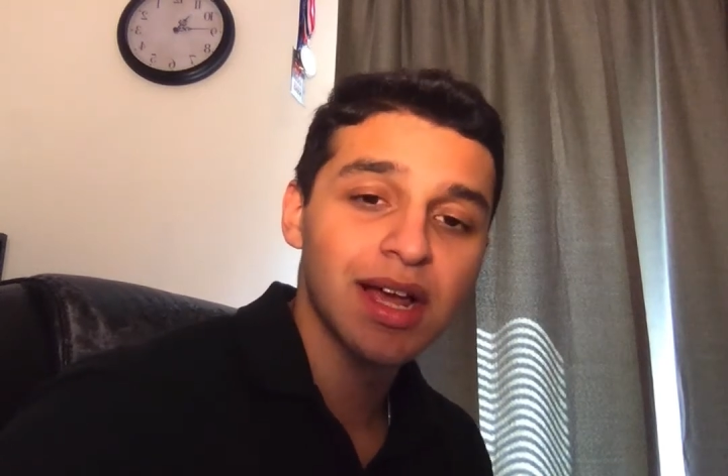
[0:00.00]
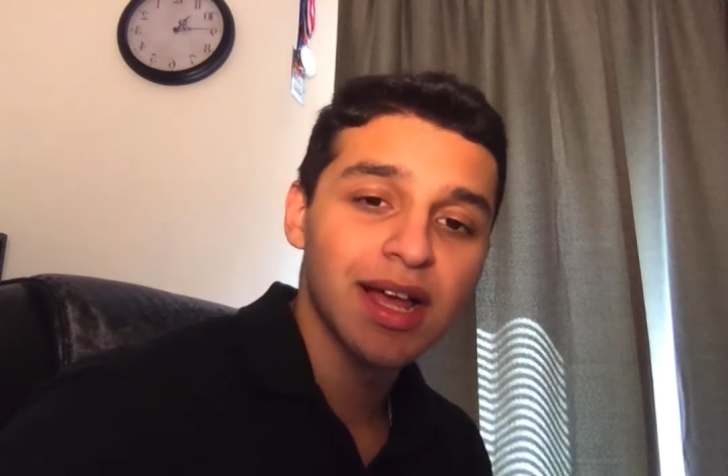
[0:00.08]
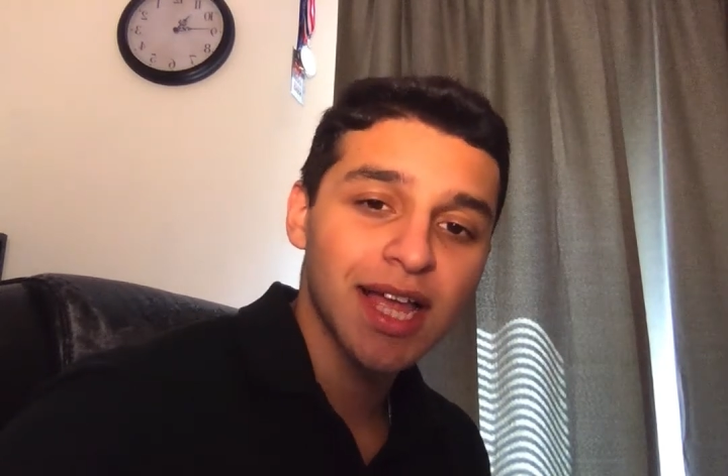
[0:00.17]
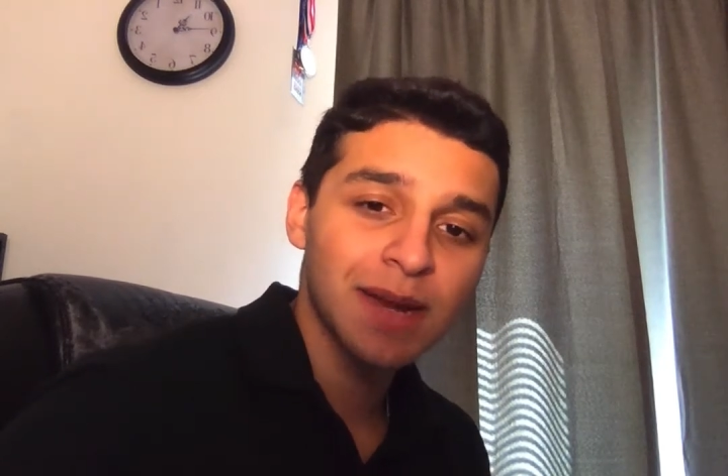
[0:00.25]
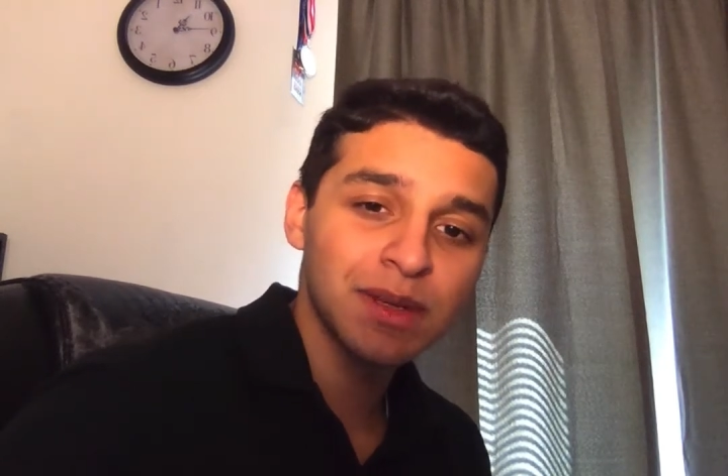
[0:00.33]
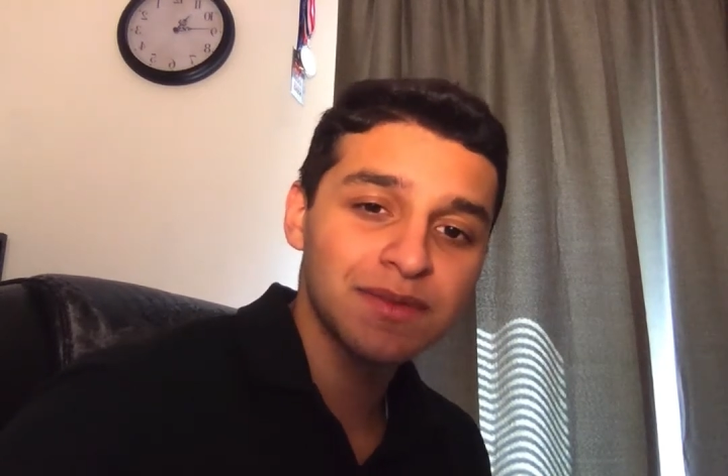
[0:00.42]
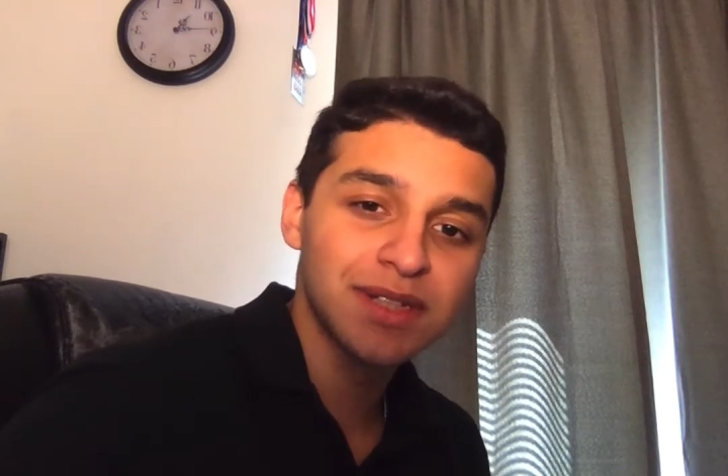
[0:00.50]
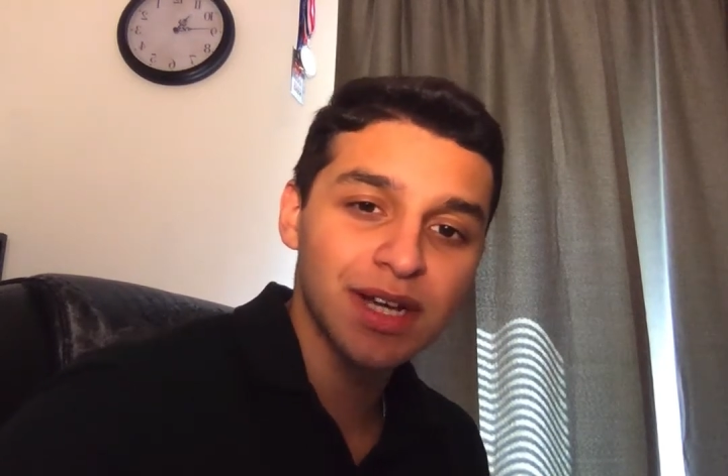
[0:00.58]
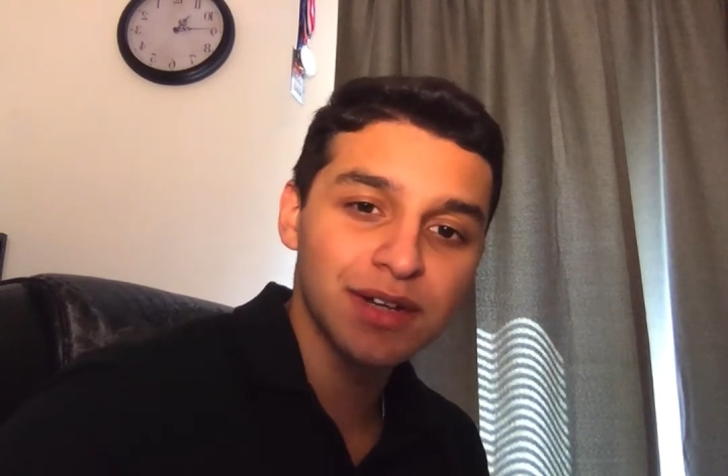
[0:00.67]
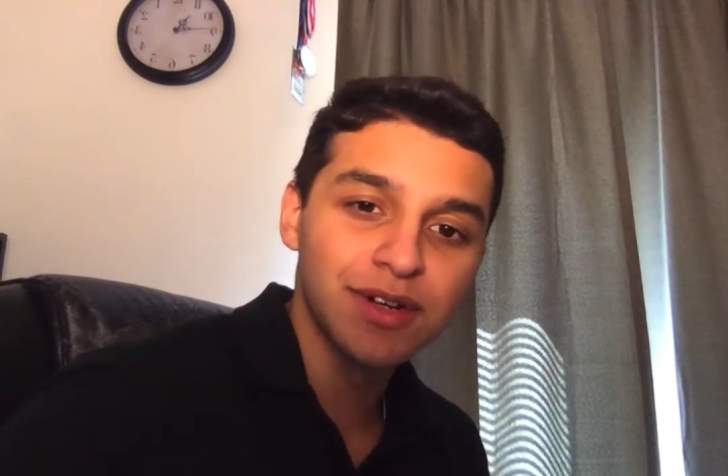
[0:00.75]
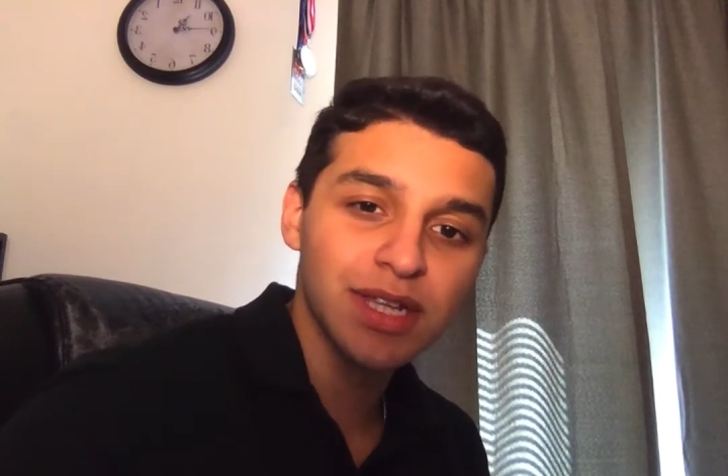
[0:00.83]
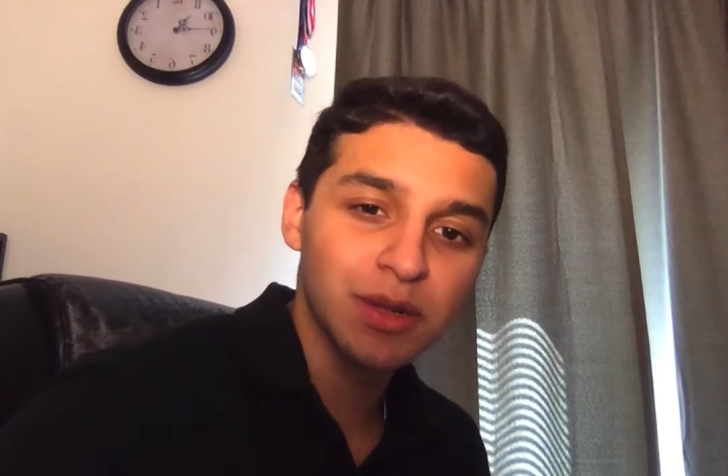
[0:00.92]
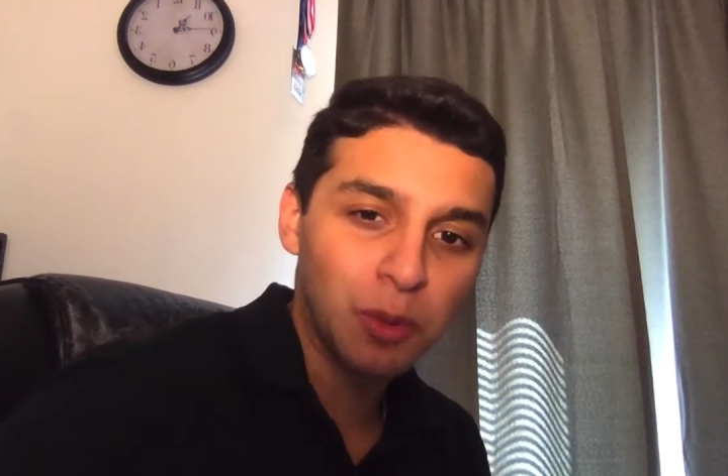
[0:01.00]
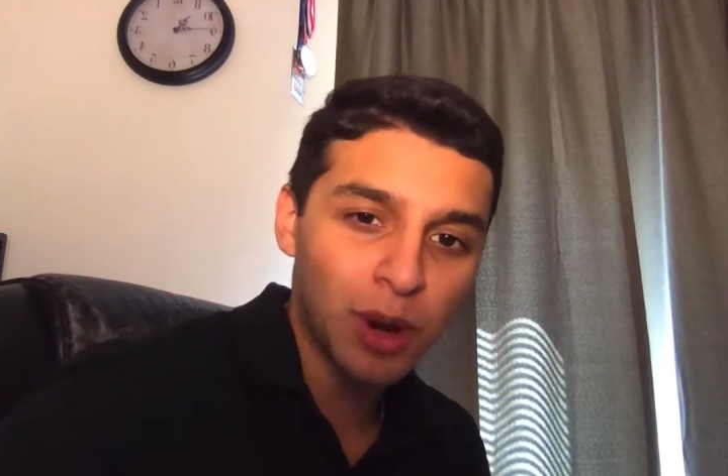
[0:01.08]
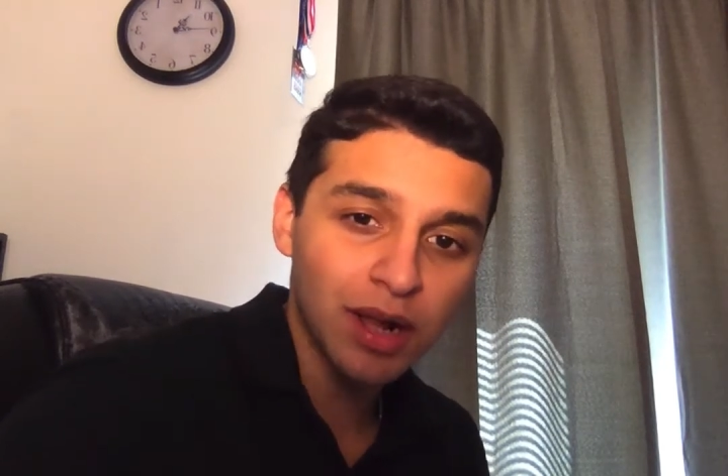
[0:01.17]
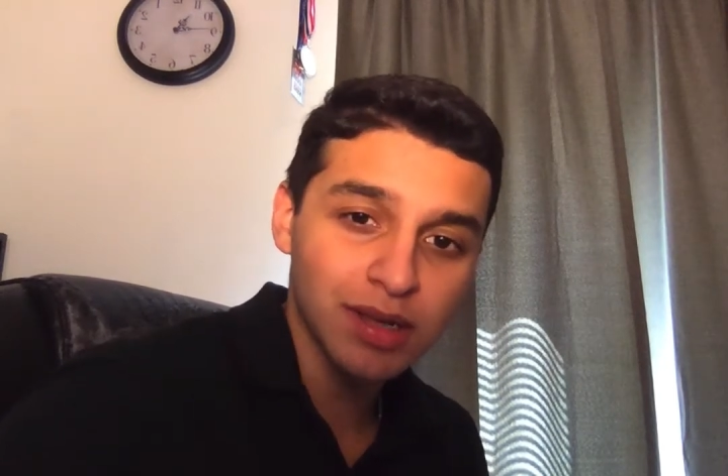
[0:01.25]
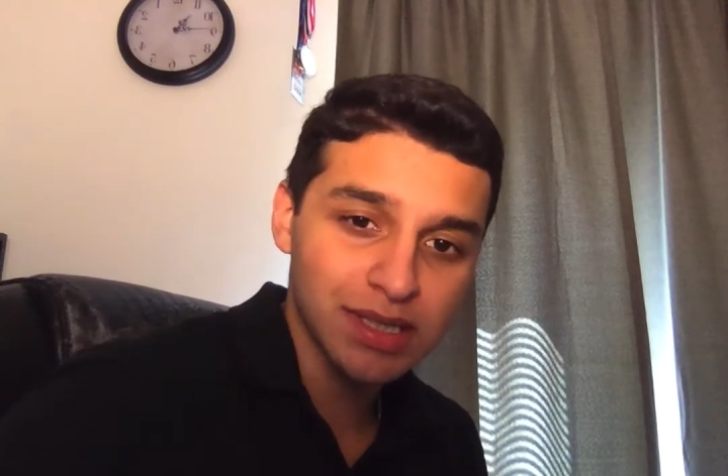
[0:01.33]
and we've done really well at